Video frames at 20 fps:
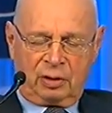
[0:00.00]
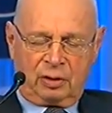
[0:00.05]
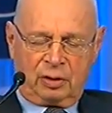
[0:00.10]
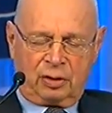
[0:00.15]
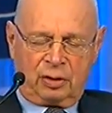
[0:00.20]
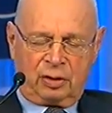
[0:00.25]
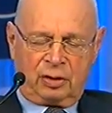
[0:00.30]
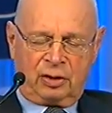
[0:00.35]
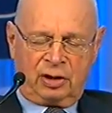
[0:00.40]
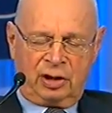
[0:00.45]

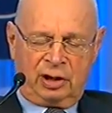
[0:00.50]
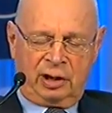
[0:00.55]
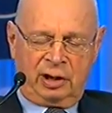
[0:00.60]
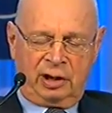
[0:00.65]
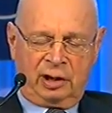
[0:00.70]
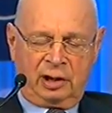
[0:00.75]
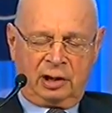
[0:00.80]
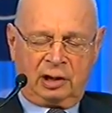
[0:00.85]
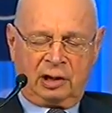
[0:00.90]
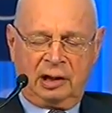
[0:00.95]

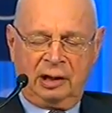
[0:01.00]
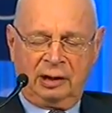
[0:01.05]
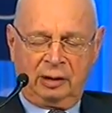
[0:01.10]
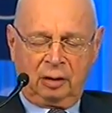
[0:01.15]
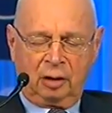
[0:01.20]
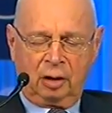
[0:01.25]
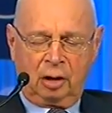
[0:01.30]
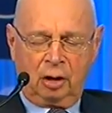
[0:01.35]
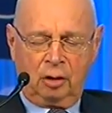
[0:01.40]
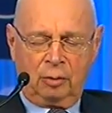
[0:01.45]
the
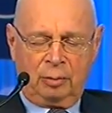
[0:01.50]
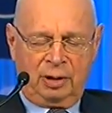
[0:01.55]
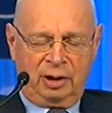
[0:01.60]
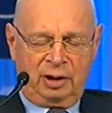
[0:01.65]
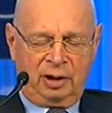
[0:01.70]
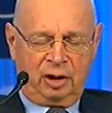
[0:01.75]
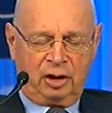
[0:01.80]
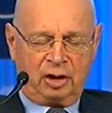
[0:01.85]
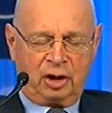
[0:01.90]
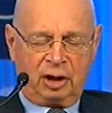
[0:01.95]
Clinton Global
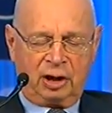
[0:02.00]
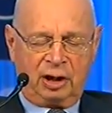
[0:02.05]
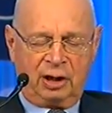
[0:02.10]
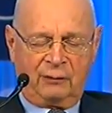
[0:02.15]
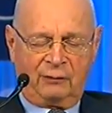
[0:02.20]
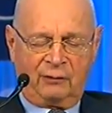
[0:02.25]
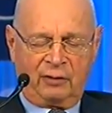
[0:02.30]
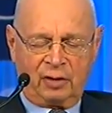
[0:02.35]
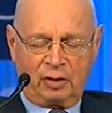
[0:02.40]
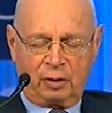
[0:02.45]

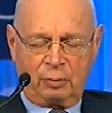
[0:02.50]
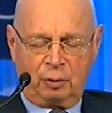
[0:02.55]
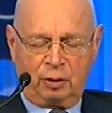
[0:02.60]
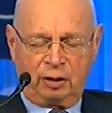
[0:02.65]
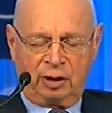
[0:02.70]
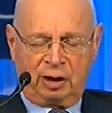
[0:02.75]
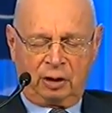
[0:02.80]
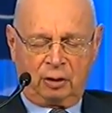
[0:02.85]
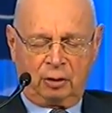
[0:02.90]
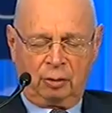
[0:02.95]
Initiative and the
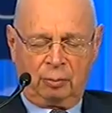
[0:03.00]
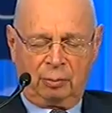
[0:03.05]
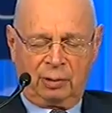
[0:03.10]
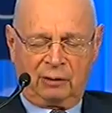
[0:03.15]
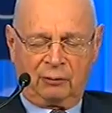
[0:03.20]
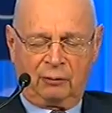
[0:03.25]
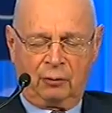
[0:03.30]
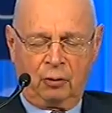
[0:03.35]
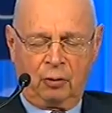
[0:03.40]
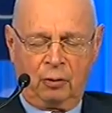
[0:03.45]
World
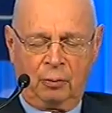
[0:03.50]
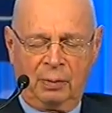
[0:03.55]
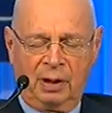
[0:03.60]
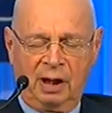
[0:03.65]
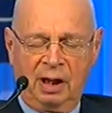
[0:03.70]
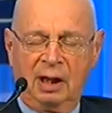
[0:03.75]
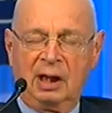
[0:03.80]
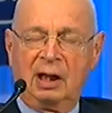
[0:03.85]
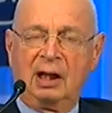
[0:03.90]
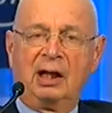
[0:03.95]
Economic Forum
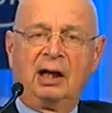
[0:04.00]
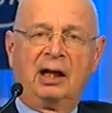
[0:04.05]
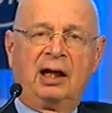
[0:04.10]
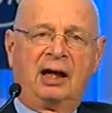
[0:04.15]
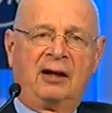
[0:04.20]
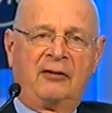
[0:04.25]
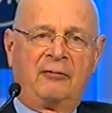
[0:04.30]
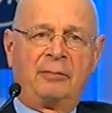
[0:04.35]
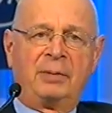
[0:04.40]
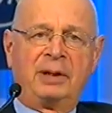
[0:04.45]

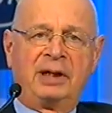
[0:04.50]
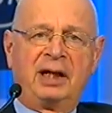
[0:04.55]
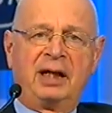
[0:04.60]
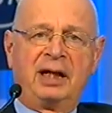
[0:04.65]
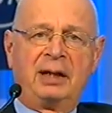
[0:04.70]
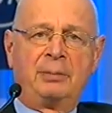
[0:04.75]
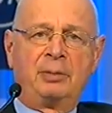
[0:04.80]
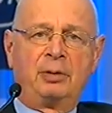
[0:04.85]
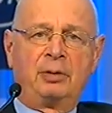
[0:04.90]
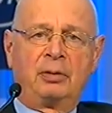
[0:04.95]
have been
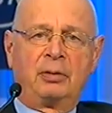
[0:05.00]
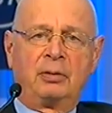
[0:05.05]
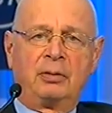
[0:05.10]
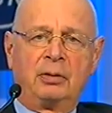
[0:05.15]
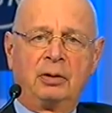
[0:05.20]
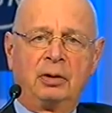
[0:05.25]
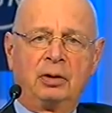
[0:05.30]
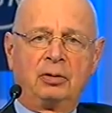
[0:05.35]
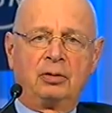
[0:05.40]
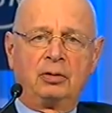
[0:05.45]
able
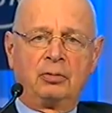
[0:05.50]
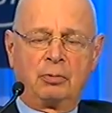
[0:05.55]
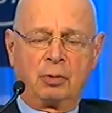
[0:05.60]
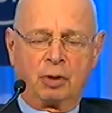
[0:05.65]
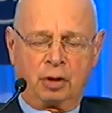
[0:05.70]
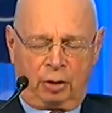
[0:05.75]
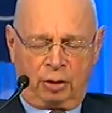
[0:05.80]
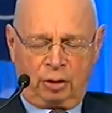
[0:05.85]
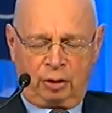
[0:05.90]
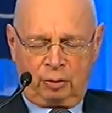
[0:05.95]
to
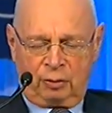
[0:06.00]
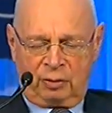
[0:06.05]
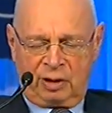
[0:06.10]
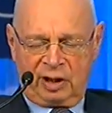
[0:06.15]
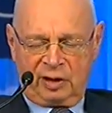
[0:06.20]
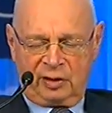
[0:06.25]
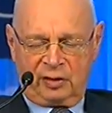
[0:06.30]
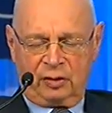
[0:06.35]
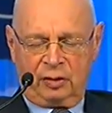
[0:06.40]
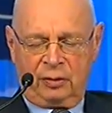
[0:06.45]
work
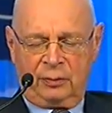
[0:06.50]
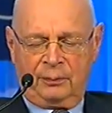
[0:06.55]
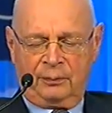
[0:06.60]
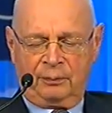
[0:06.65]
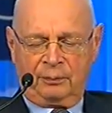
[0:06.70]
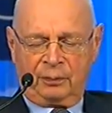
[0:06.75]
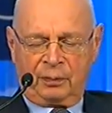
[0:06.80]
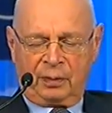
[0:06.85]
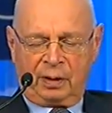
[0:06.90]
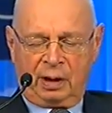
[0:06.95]
together
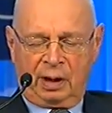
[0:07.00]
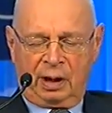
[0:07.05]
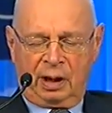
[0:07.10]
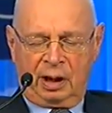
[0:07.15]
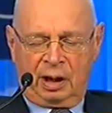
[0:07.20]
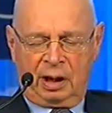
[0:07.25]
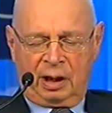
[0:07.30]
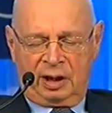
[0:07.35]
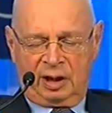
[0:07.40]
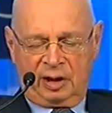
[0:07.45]

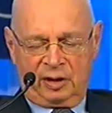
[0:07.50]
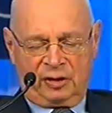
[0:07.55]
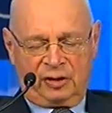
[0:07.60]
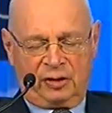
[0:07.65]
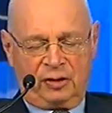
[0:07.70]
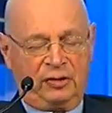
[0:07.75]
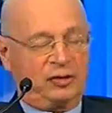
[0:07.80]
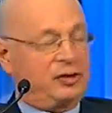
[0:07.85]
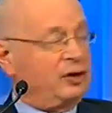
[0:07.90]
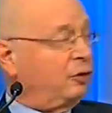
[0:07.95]

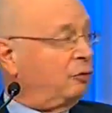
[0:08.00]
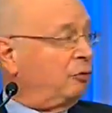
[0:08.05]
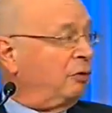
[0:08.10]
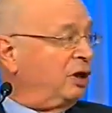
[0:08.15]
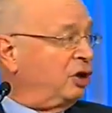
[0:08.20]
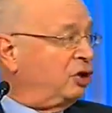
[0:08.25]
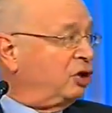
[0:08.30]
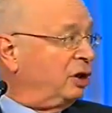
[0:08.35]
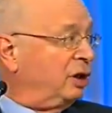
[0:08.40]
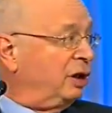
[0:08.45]
is the
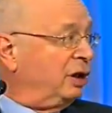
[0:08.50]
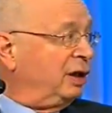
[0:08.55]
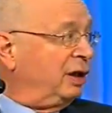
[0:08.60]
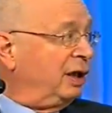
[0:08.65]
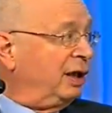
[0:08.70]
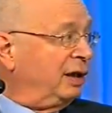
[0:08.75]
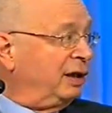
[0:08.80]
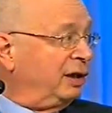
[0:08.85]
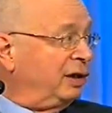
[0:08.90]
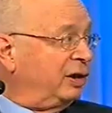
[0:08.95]
situation
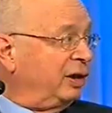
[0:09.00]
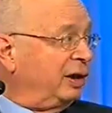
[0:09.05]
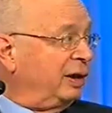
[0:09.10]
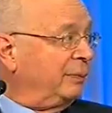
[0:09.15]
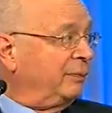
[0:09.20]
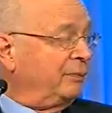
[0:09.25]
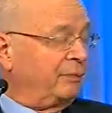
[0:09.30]
in Haiti.